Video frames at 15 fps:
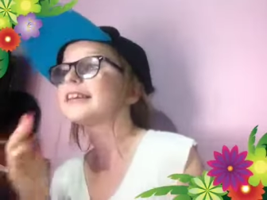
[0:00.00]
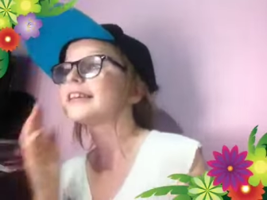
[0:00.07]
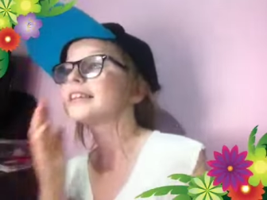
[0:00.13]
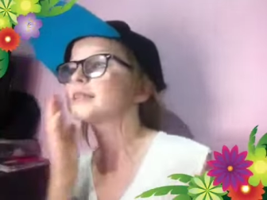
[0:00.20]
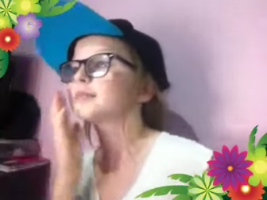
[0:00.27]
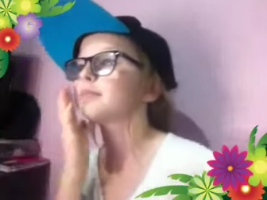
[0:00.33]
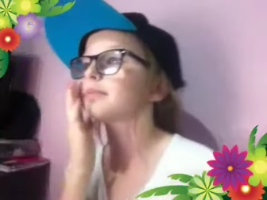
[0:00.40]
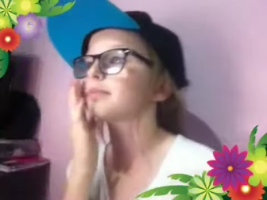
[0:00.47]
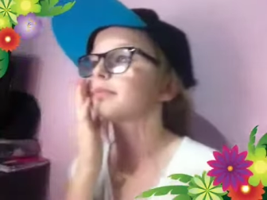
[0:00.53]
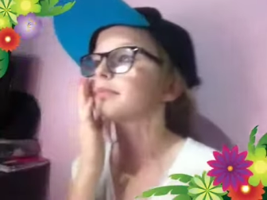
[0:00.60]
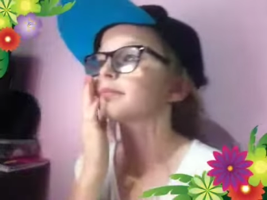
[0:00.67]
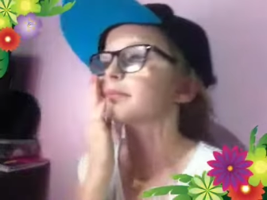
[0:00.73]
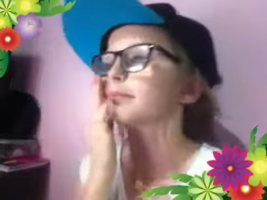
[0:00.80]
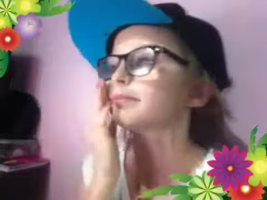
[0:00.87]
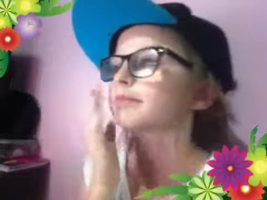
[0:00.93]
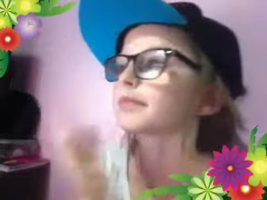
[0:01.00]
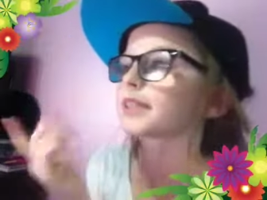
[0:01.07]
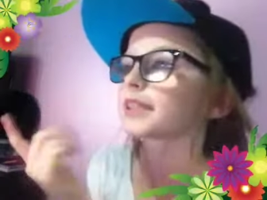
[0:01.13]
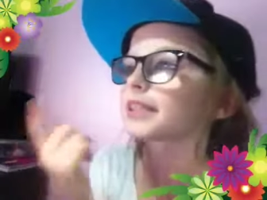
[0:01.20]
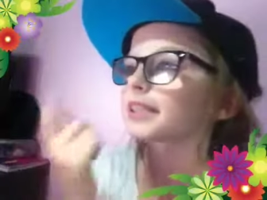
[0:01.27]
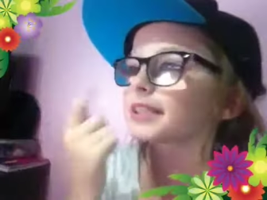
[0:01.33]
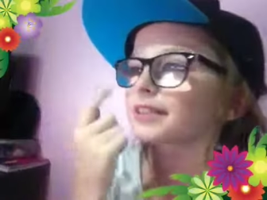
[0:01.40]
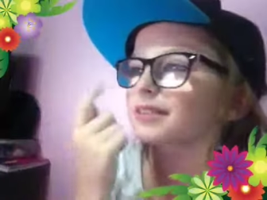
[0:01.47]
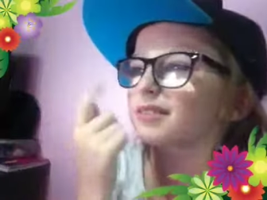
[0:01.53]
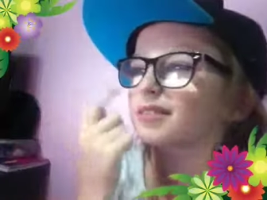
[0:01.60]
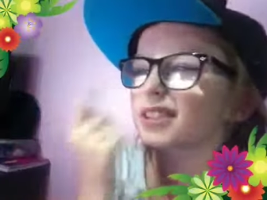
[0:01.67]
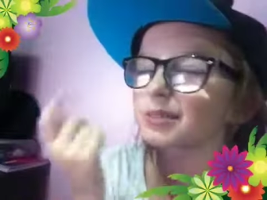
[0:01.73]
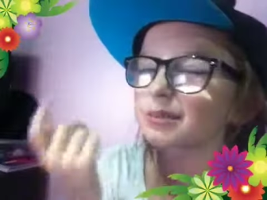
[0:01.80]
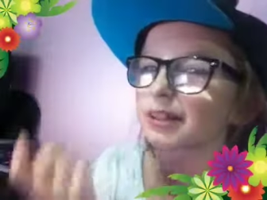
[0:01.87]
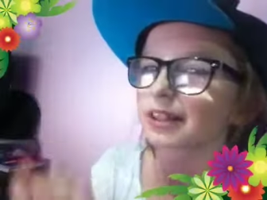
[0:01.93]
It's it's
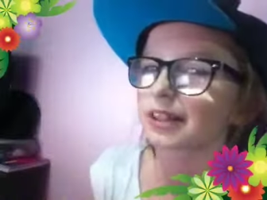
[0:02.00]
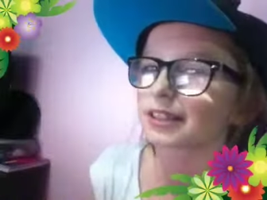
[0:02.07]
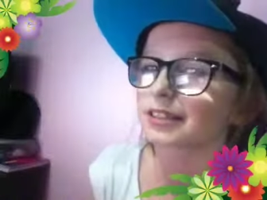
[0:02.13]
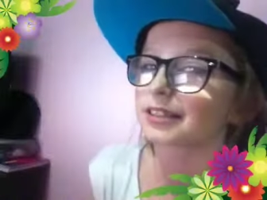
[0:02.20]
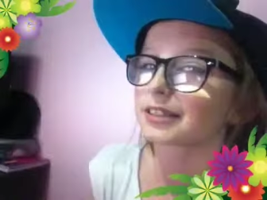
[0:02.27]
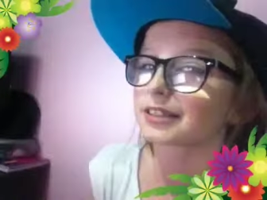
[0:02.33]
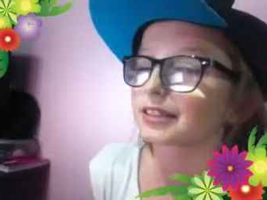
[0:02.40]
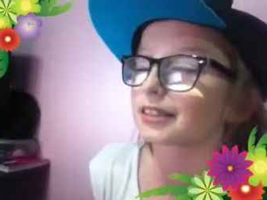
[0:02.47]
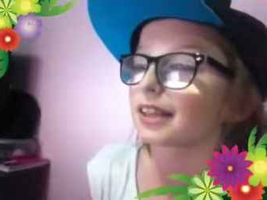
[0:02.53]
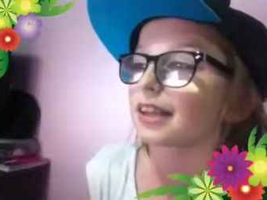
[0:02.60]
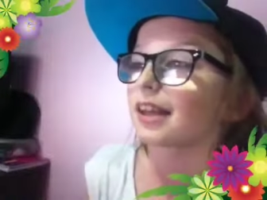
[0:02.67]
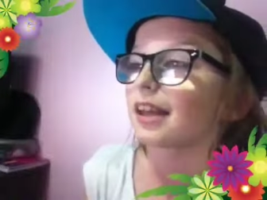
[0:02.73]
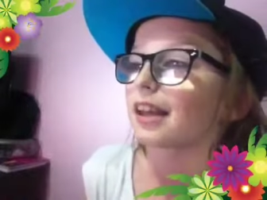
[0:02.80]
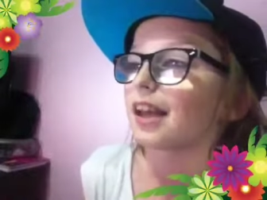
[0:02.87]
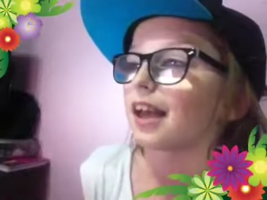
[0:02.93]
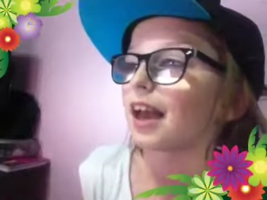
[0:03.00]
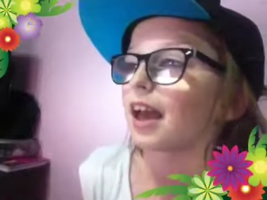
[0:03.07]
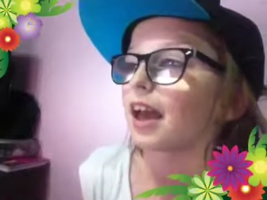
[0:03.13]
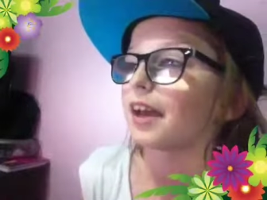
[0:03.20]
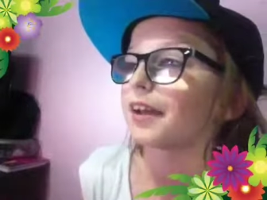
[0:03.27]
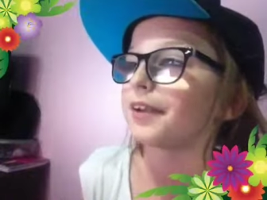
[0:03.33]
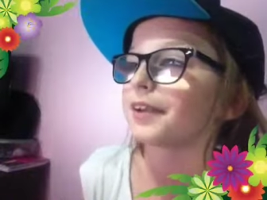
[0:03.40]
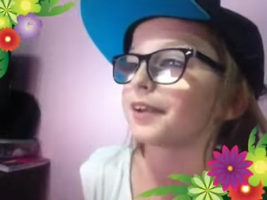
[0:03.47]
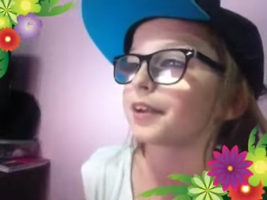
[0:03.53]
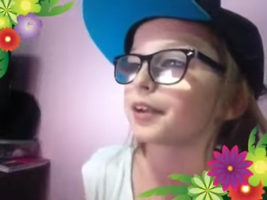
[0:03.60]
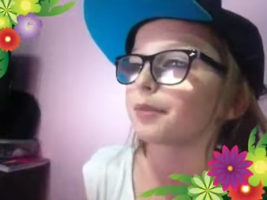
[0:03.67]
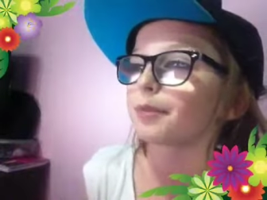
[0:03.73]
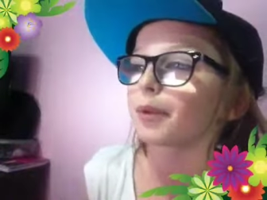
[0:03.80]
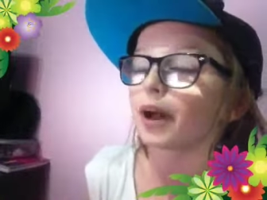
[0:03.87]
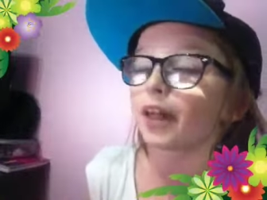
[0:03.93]
cause my glasses. And
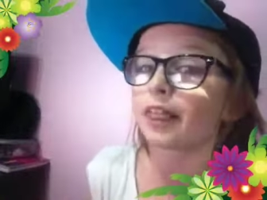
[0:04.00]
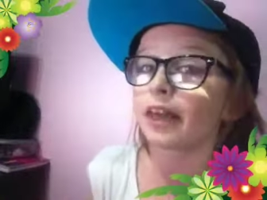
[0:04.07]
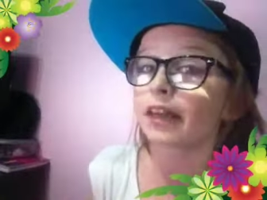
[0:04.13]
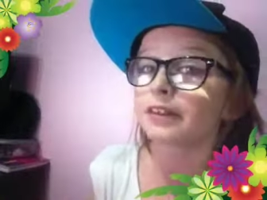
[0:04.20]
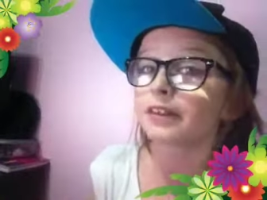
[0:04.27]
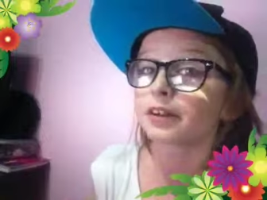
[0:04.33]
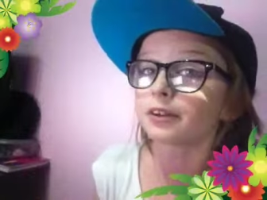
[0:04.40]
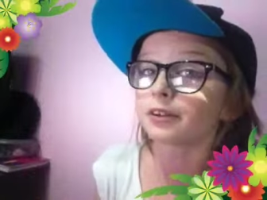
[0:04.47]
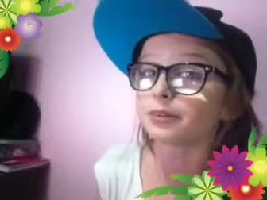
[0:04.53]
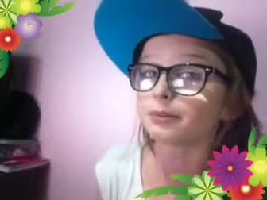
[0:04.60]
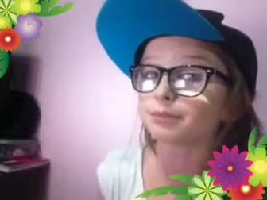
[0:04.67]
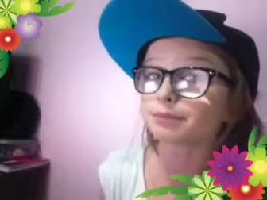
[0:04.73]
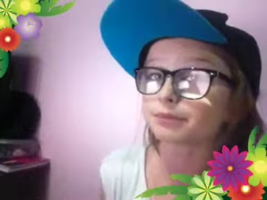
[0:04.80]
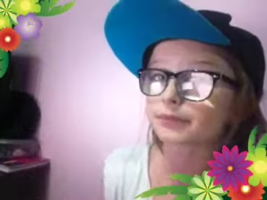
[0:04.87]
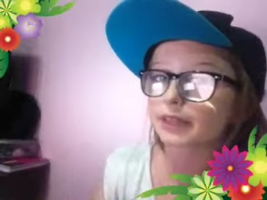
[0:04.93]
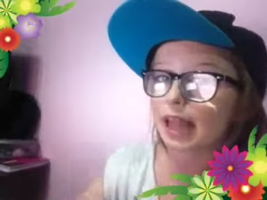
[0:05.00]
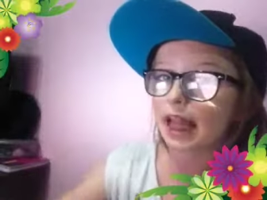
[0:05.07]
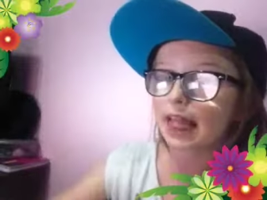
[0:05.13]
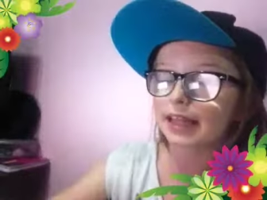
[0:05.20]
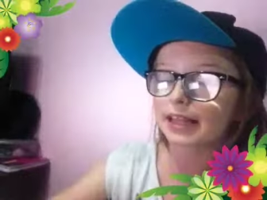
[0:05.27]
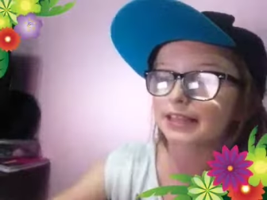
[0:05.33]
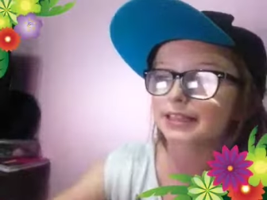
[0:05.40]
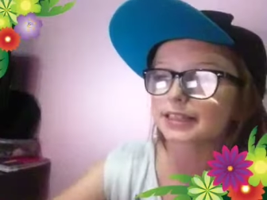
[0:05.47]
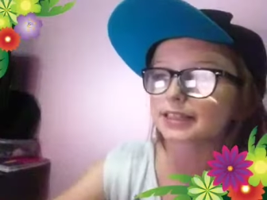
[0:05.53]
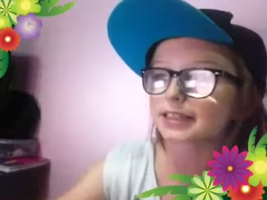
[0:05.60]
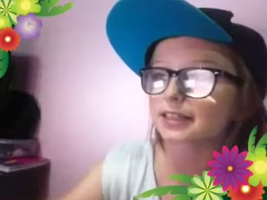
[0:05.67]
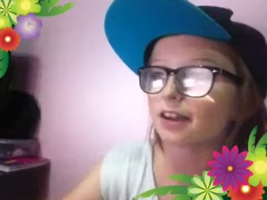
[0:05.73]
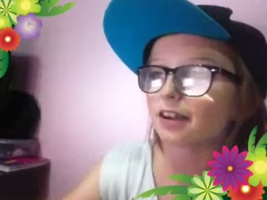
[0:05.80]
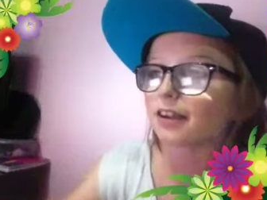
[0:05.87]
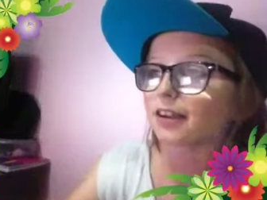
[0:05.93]
but on that note, let's get
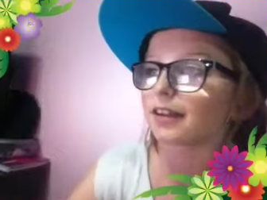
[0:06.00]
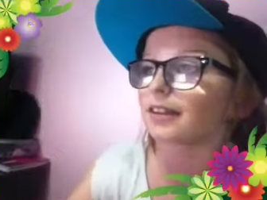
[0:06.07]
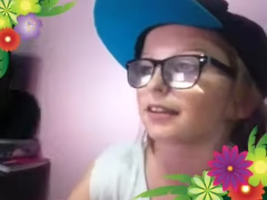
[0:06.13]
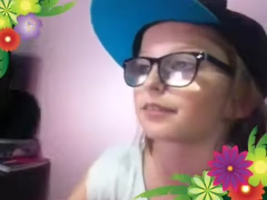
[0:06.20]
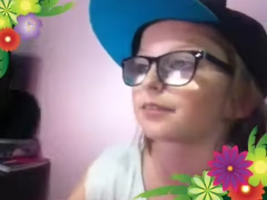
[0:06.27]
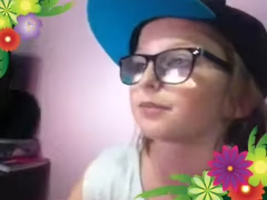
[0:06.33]
started.